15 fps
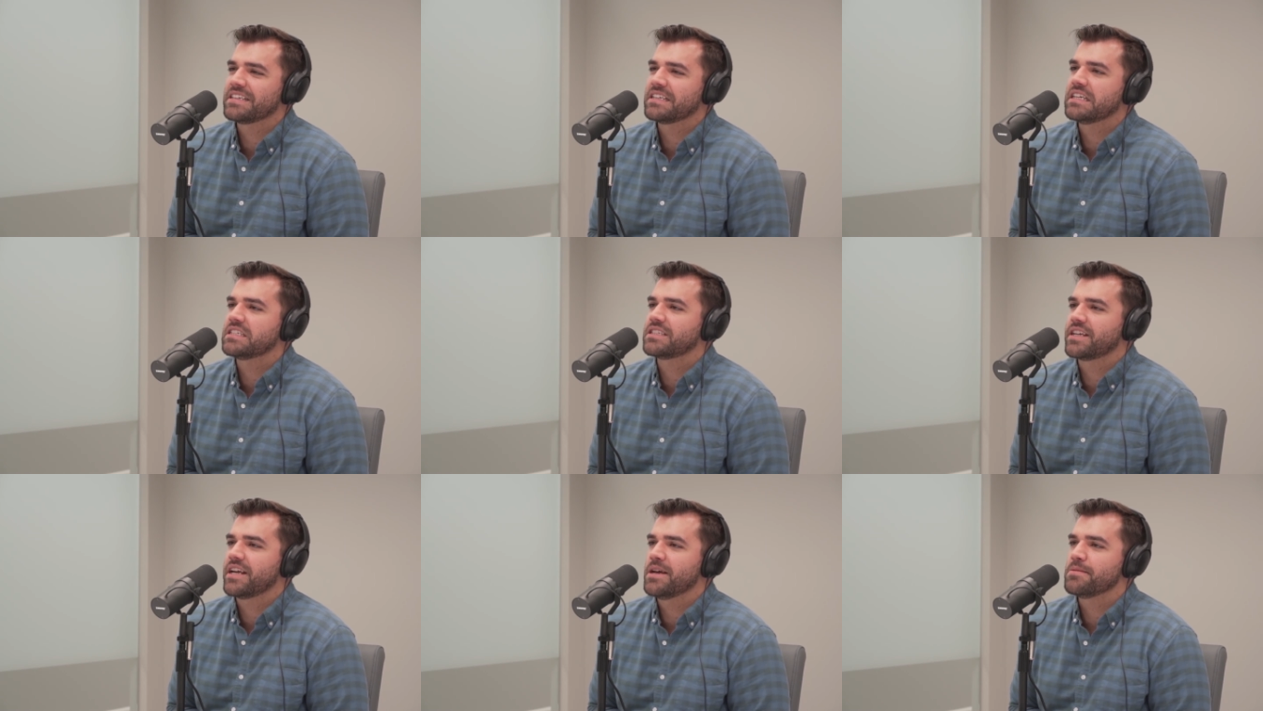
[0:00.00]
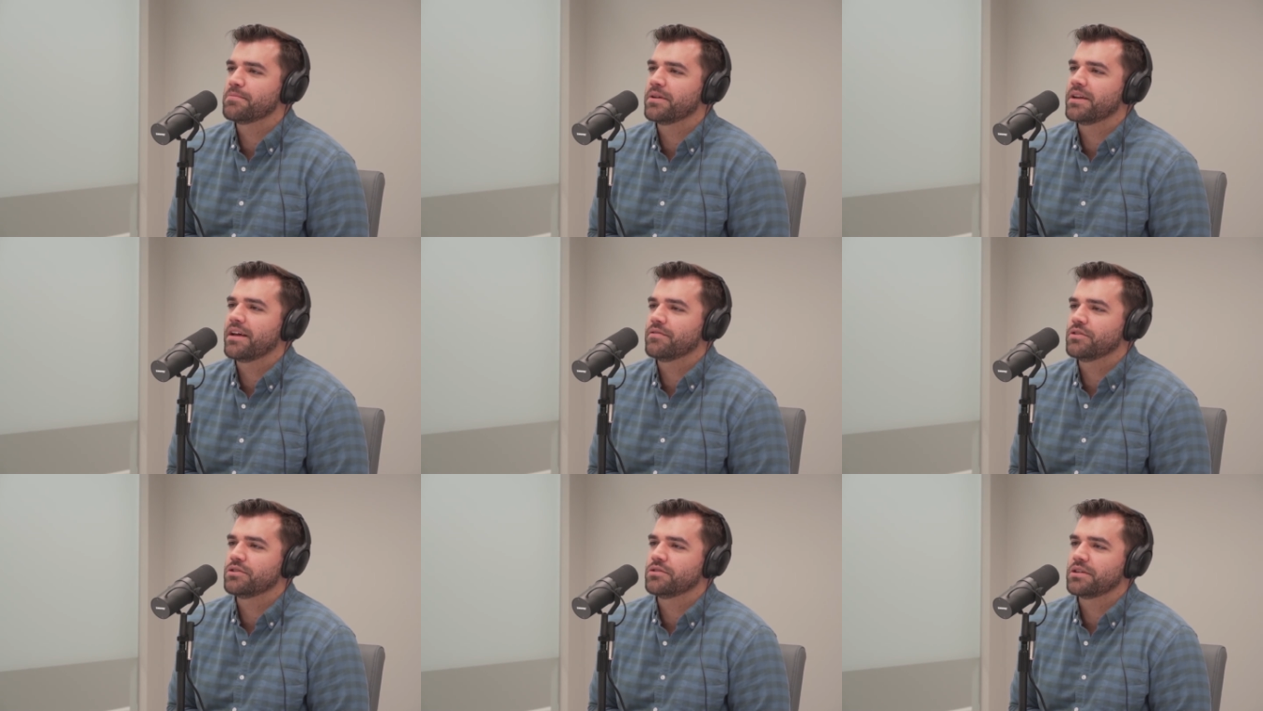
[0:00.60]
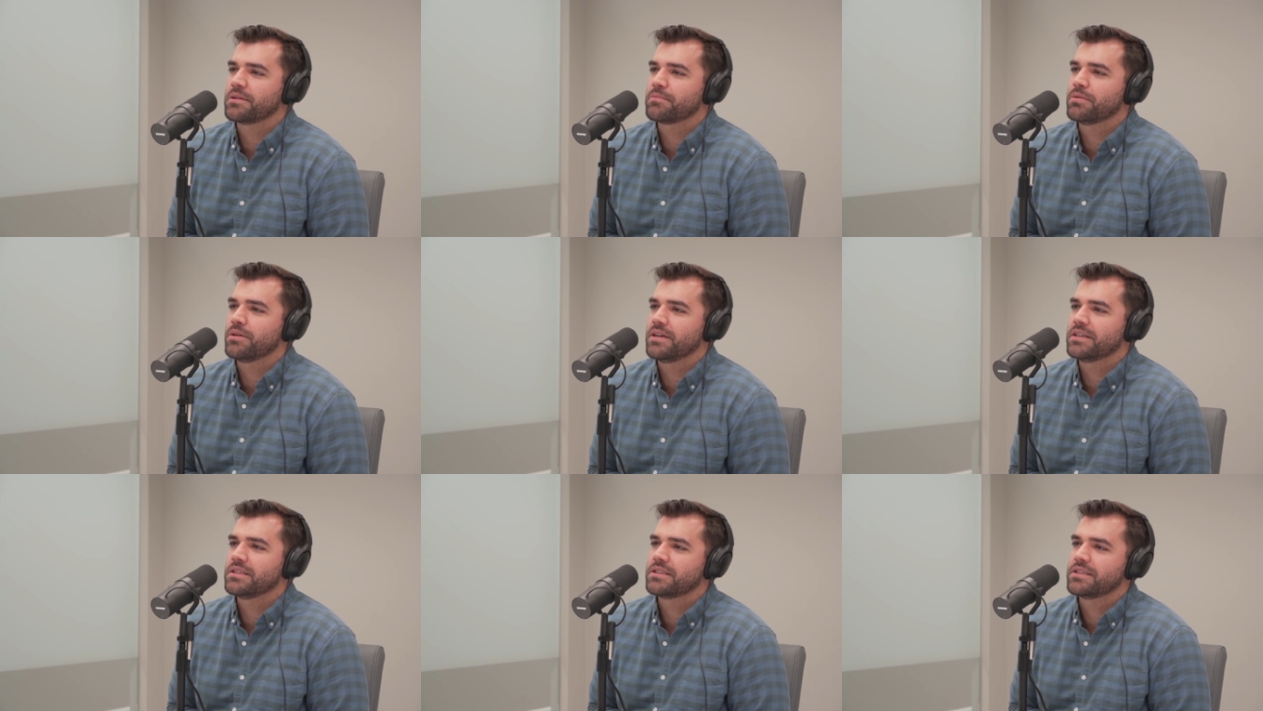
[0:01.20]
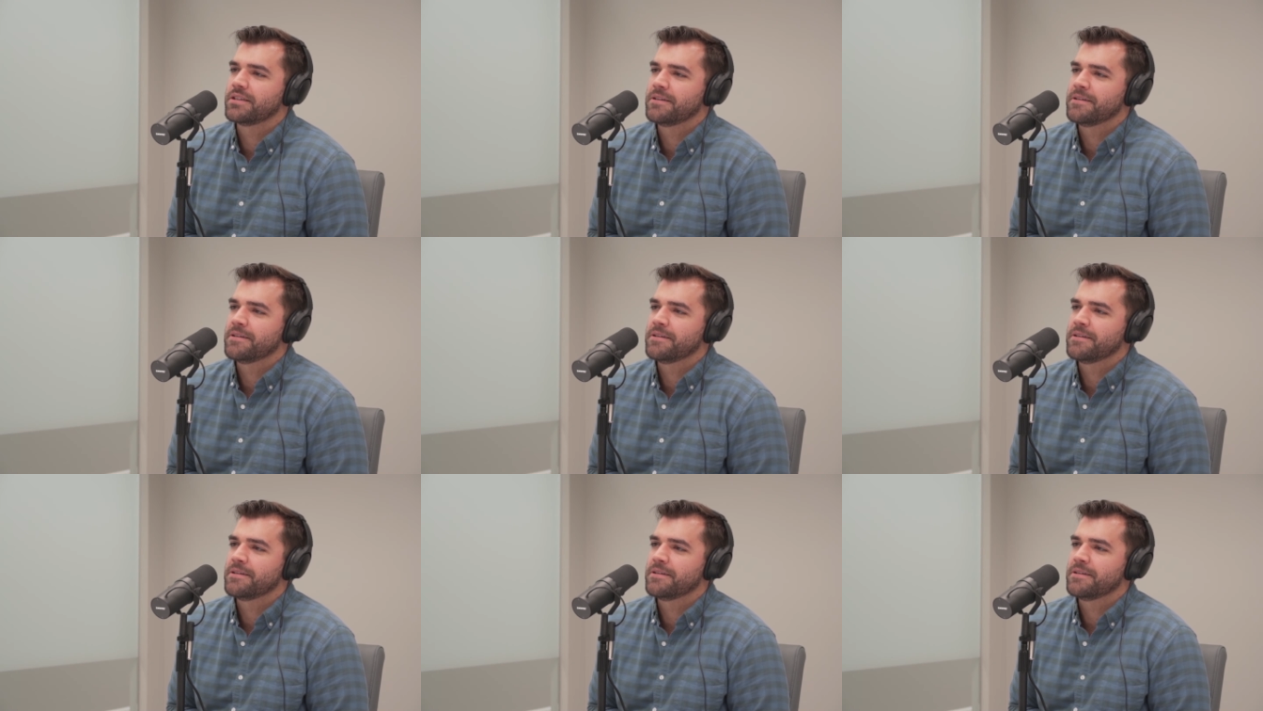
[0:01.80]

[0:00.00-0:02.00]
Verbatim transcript: escape and have a drink place.